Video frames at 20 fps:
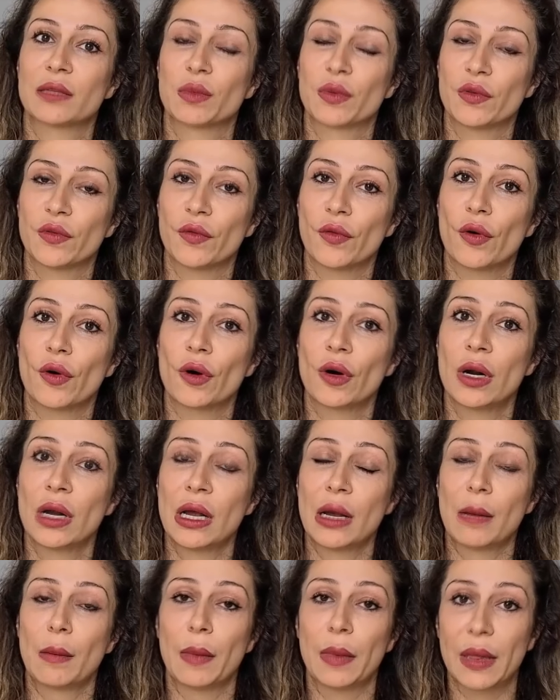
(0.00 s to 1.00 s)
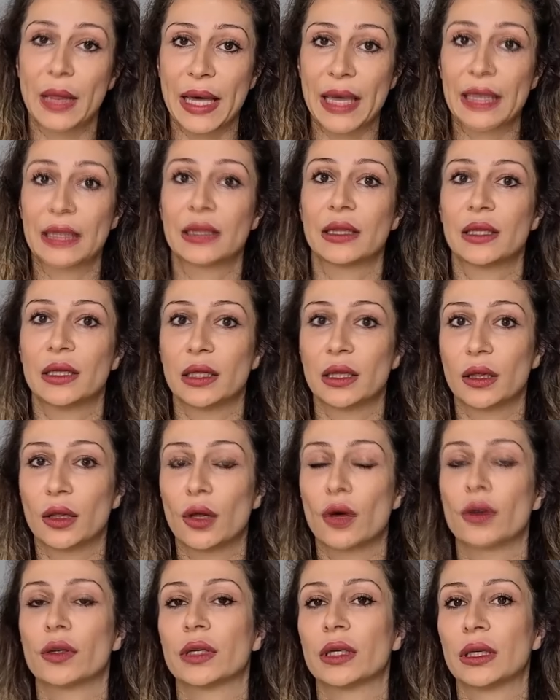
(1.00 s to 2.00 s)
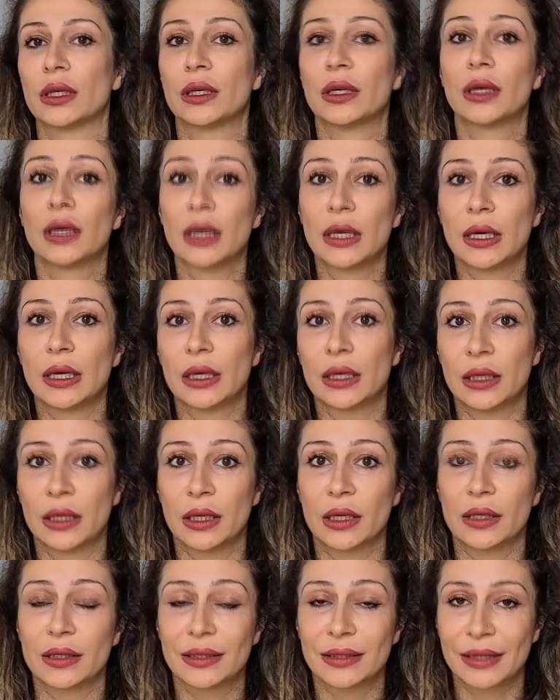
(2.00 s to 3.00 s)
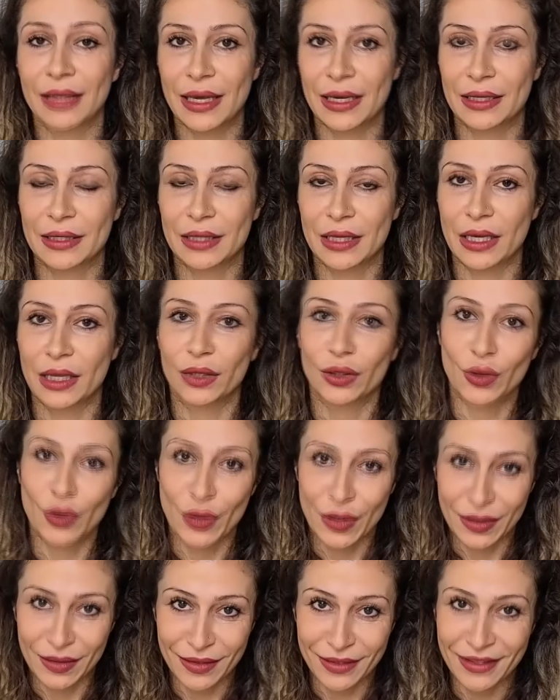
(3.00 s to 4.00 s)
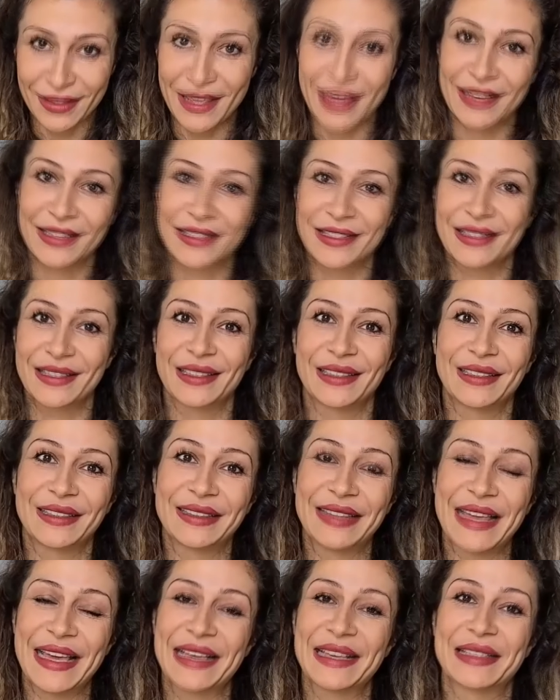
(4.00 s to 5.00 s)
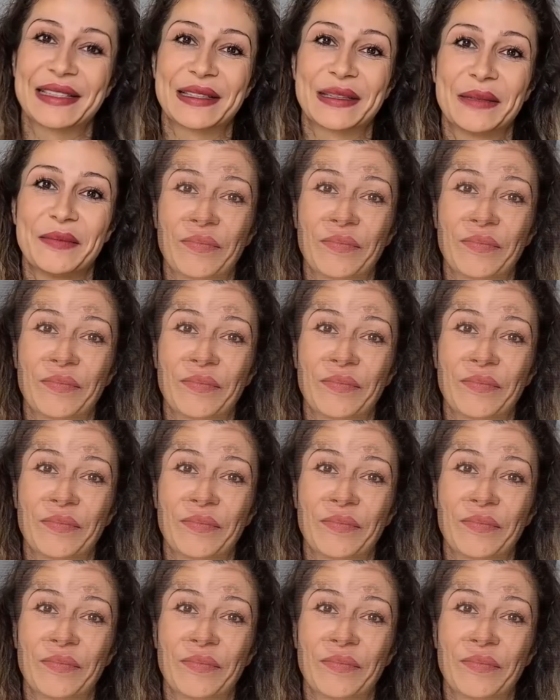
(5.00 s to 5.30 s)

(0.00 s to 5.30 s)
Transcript: before blindly longing the tech sector in the next days.